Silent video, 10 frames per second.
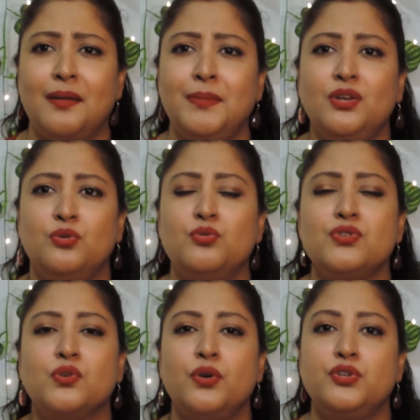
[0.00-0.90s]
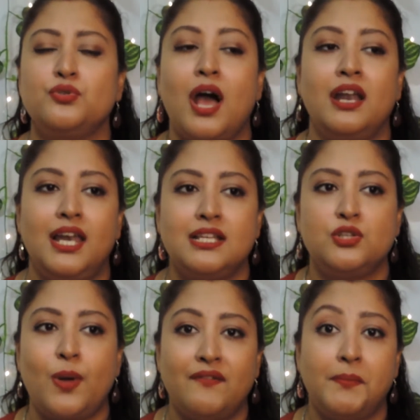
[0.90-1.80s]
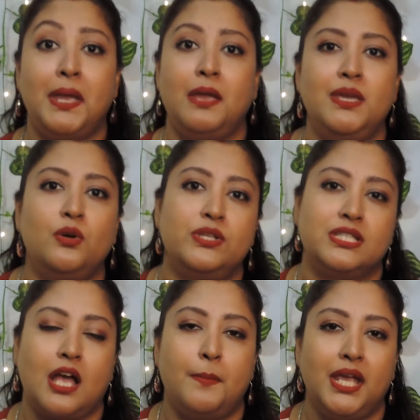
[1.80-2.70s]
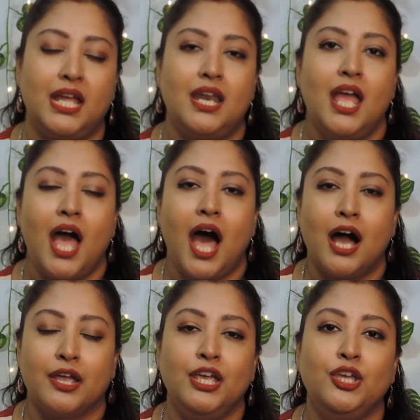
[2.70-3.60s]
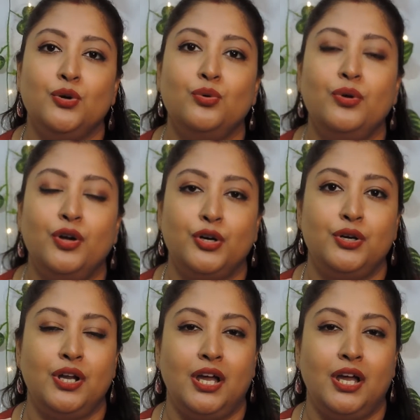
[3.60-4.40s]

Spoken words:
I mean, who's going to, unless you have a baby who is coming and hugging you